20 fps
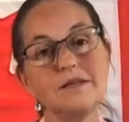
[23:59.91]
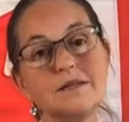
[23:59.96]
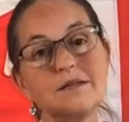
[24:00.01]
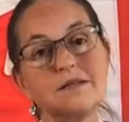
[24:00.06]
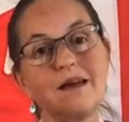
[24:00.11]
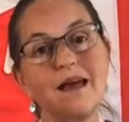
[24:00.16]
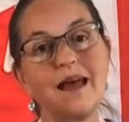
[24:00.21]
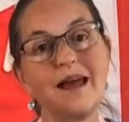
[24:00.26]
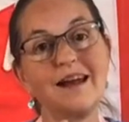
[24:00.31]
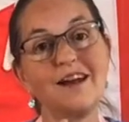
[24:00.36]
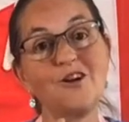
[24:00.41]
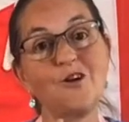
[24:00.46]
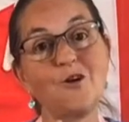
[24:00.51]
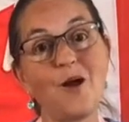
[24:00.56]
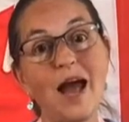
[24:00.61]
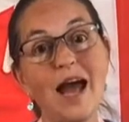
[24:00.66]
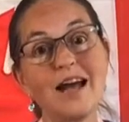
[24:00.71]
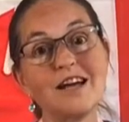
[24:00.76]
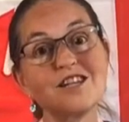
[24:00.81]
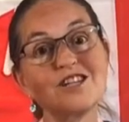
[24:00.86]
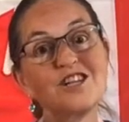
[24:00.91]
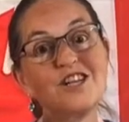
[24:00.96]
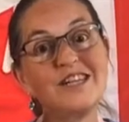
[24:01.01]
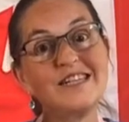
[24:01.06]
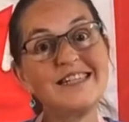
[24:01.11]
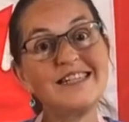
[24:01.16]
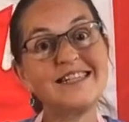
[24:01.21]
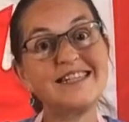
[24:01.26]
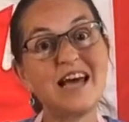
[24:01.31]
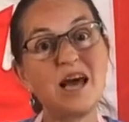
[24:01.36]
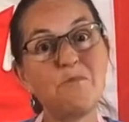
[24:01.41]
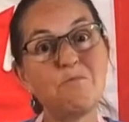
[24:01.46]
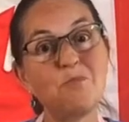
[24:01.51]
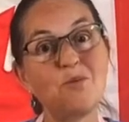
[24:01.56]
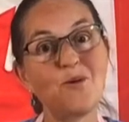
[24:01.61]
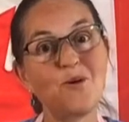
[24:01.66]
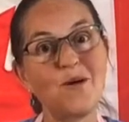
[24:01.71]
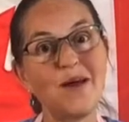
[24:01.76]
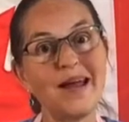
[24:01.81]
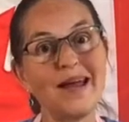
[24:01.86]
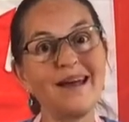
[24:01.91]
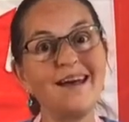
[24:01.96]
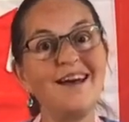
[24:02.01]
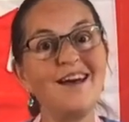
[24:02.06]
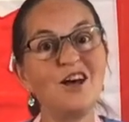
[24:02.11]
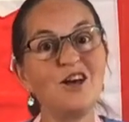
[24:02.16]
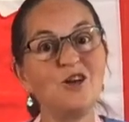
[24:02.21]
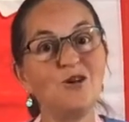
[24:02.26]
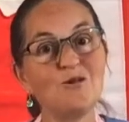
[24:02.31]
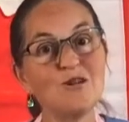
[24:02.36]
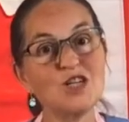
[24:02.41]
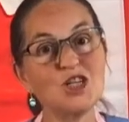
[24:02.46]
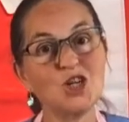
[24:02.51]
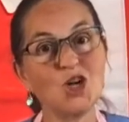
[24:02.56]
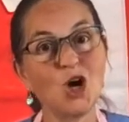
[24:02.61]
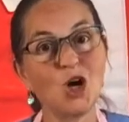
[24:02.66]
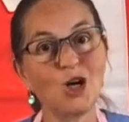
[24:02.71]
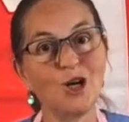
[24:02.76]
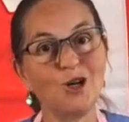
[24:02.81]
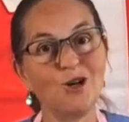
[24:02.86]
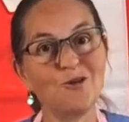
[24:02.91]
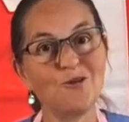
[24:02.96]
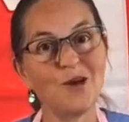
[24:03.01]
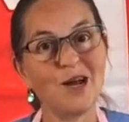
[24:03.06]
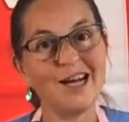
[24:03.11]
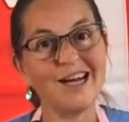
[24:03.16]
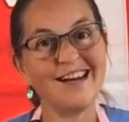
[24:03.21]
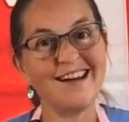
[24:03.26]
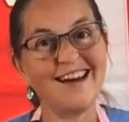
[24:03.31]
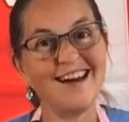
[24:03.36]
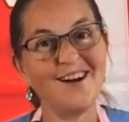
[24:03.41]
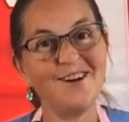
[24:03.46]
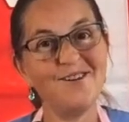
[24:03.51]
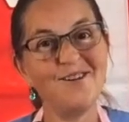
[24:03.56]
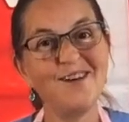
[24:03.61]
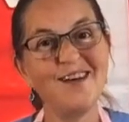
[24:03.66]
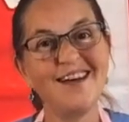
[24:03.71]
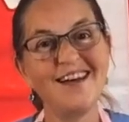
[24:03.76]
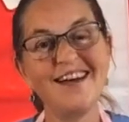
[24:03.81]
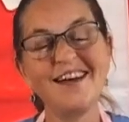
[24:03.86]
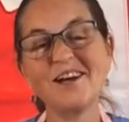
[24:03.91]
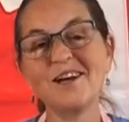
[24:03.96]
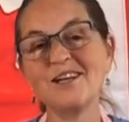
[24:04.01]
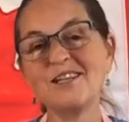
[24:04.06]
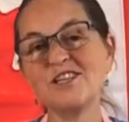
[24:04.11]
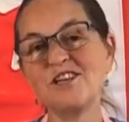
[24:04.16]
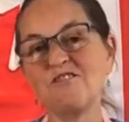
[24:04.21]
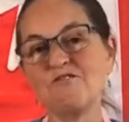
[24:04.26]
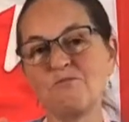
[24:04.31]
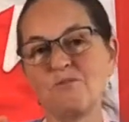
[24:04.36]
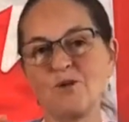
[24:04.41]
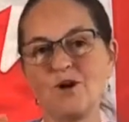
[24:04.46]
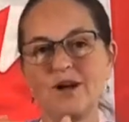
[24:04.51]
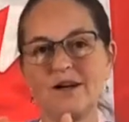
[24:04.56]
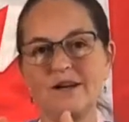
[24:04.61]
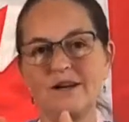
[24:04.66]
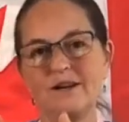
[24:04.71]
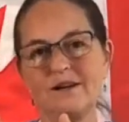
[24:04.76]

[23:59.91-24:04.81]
and you're actually tempering your chocolate right now because you brought it